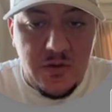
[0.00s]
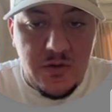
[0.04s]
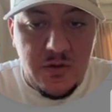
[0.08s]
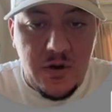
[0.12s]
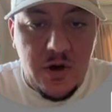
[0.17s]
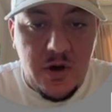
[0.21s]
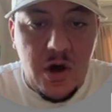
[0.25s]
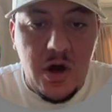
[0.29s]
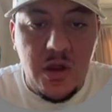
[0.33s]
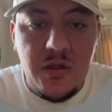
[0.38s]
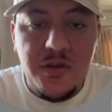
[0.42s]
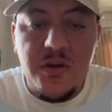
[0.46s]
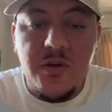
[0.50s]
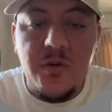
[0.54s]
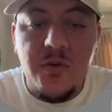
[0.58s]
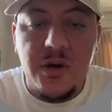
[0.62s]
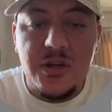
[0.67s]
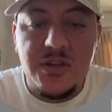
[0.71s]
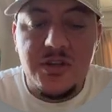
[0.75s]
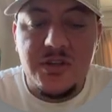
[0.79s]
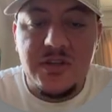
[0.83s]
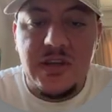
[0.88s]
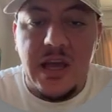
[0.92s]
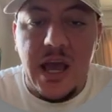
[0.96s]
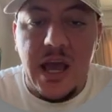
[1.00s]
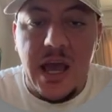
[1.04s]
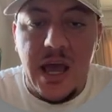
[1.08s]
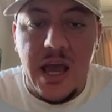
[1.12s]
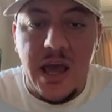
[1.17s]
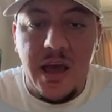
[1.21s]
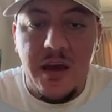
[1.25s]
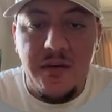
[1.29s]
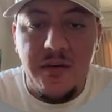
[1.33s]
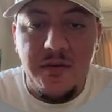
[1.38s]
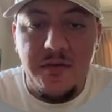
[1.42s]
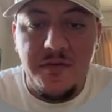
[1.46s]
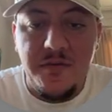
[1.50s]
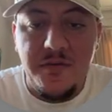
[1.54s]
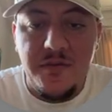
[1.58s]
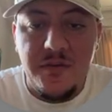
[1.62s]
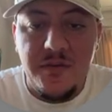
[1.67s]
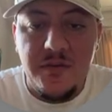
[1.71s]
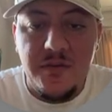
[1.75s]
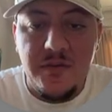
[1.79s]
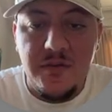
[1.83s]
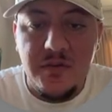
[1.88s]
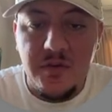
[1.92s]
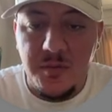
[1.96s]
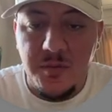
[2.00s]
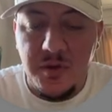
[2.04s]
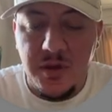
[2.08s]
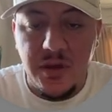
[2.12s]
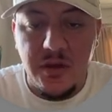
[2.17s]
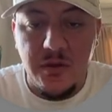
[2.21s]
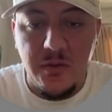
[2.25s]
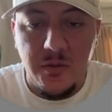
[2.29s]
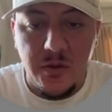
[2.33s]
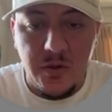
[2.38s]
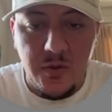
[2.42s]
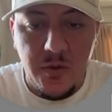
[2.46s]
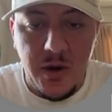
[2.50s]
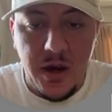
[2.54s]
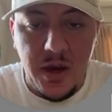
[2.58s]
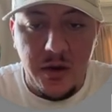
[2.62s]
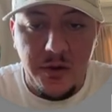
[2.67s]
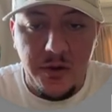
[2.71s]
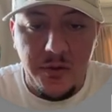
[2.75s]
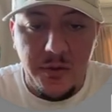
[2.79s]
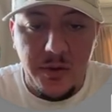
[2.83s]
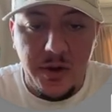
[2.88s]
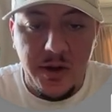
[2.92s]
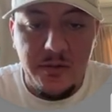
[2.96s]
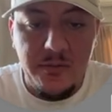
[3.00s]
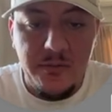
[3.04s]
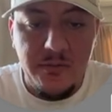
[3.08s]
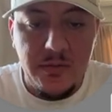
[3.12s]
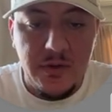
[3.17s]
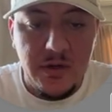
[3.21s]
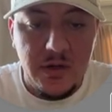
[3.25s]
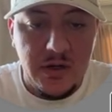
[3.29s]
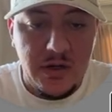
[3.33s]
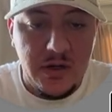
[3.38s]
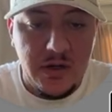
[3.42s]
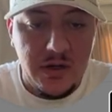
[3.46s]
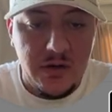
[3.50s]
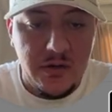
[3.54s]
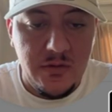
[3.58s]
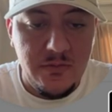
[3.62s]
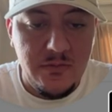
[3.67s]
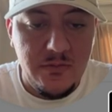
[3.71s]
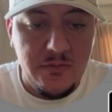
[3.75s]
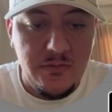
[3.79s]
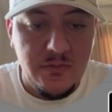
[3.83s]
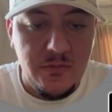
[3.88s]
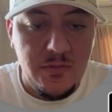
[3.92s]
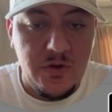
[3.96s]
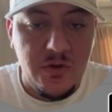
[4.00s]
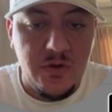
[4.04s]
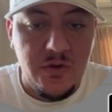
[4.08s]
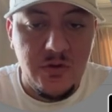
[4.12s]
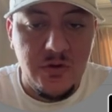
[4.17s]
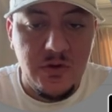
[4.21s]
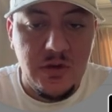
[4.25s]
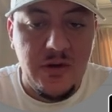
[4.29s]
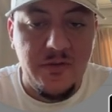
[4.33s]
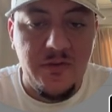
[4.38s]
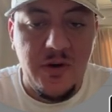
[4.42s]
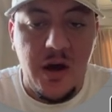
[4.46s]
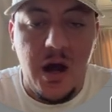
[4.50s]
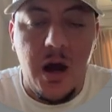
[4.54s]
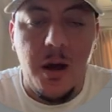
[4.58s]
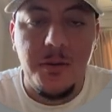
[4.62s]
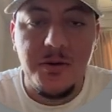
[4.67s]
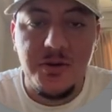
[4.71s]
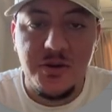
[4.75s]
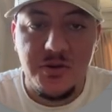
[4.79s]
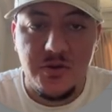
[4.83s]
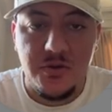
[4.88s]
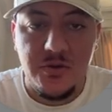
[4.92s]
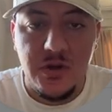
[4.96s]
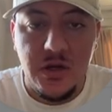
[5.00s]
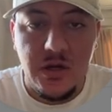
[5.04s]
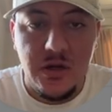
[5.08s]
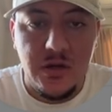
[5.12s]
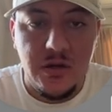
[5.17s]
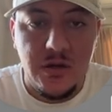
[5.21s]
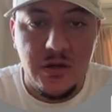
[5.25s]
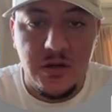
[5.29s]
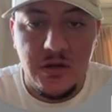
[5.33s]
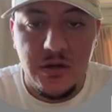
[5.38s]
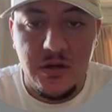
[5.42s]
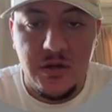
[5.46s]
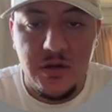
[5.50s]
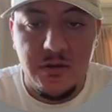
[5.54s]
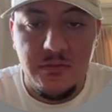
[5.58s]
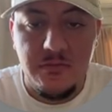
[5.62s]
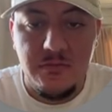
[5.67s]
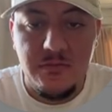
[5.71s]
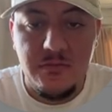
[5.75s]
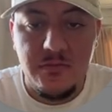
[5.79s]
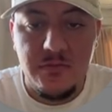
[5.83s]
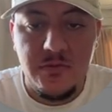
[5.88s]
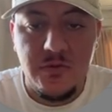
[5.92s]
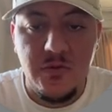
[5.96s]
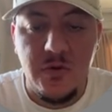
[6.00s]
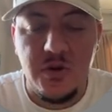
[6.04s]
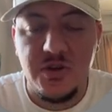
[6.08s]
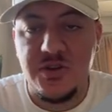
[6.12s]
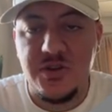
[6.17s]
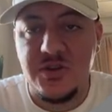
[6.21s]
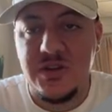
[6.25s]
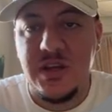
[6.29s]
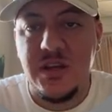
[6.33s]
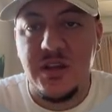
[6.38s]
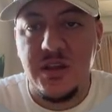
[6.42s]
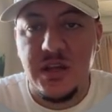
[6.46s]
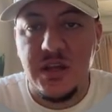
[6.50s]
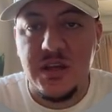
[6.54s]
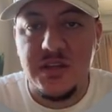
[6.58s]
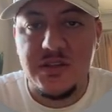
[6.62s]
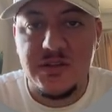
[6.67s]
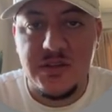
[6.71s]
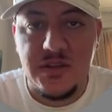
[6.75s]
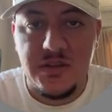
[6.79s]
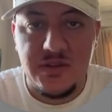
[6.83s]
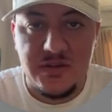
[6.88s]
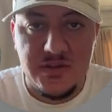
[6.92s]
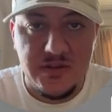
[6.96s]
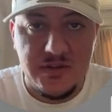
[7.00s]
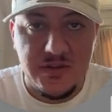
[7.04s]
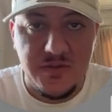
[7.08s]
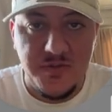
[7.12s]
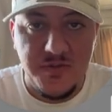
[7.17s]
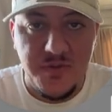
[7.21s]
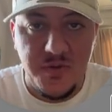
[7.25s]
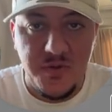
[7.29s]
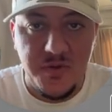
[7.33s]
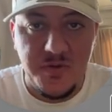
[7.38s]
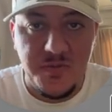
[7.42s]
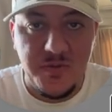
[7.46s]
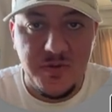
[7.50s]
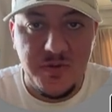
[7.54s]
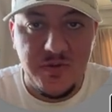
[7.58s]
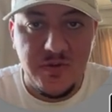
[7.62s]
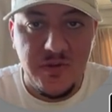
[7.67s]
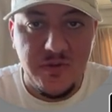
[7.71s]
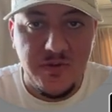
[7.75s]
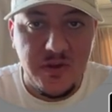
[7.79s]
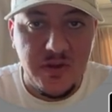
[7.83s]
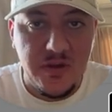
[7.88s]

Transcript: all the questions have to be required, right? We don't give optional questions unless it's a very specific